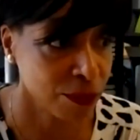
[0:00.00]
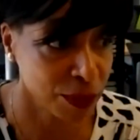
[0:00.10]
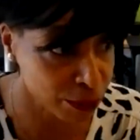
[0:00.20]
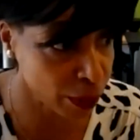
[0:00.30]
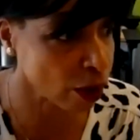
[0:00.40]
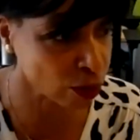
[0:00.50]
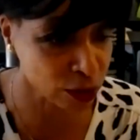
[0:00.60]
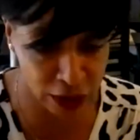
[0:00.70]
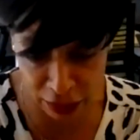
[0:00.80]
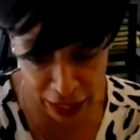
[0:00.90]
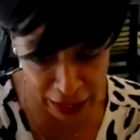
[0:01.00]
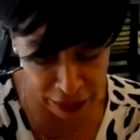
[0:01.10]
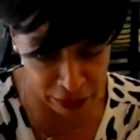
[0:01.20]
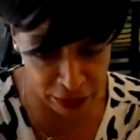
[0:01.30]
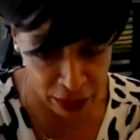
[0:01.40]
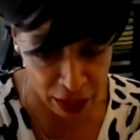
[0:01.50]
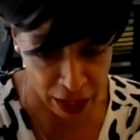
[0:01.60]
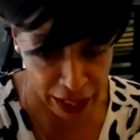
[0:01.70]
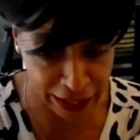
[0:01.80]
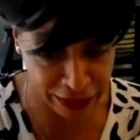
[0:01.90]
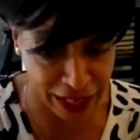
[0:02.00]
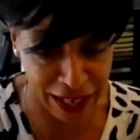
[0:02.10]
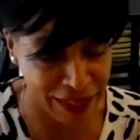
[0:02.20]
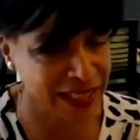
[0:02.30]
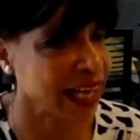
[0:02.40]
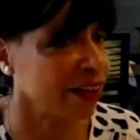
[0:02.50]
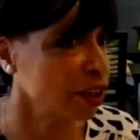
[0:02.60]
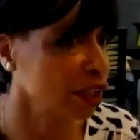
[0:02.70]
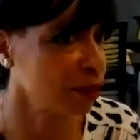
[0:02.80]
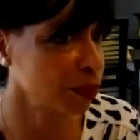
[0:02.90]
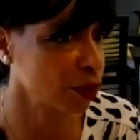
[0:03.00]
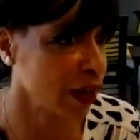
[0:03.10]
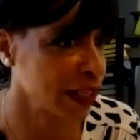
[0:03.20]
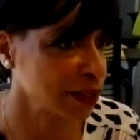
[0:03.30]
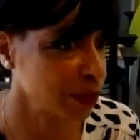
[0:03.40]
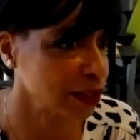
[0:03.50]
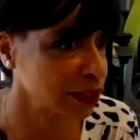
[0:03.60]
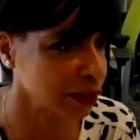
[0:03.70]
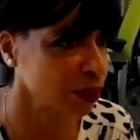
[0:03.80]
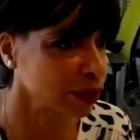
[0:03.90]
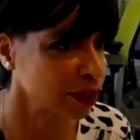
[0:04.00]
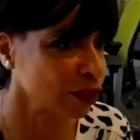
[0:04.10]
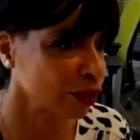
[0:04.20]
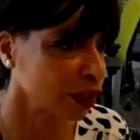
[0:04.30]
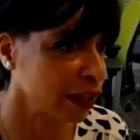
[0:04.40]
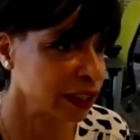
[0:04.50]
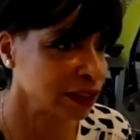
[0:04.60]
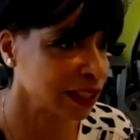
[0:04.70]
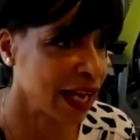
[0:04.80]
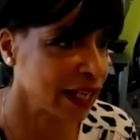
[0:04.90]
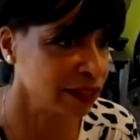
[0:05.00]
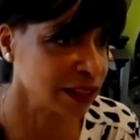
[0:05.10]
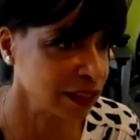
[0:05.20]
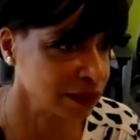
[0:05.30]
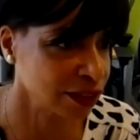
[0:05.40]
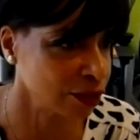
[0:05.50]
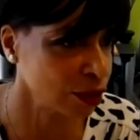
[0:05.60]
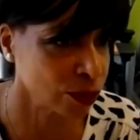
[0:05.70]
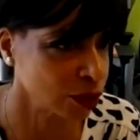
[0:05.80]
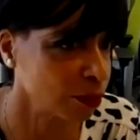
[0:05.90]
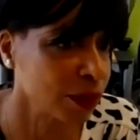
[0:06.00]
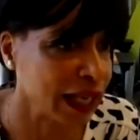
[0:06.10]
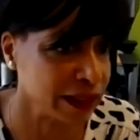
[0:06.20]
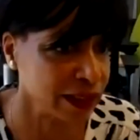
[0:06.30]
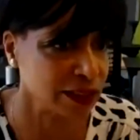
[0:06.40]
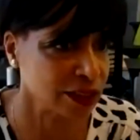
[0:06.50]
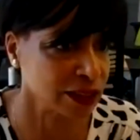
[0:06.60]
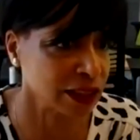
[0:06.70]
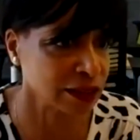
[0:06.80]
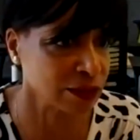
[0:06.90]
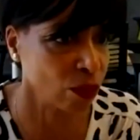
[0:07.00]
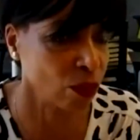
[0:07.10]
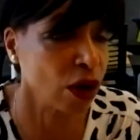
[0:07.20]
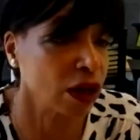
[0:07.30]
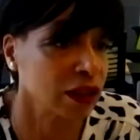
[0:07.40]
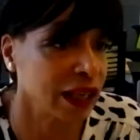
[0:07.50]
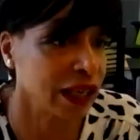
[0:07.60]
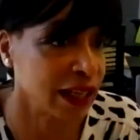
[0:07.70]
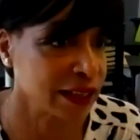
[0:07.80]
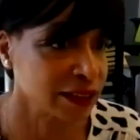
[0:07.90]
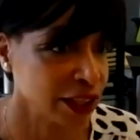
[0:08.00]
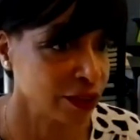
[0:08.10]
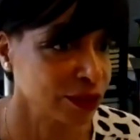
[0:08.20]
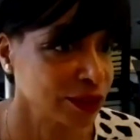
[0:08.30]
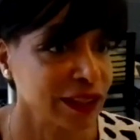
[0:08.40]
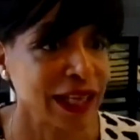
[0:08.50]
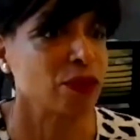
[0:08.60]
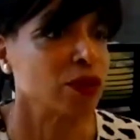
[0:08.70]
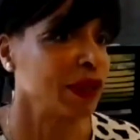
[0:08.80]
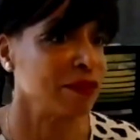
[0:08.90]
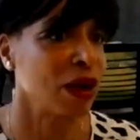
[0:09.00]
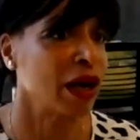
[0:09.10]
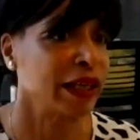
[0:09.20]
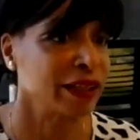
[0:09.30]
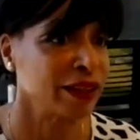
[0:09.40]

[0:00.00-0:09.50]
be bold, and that's how you're going to progress, because someone's not going to hand it to you on a plate. It just doesn't work like that. So that would be my...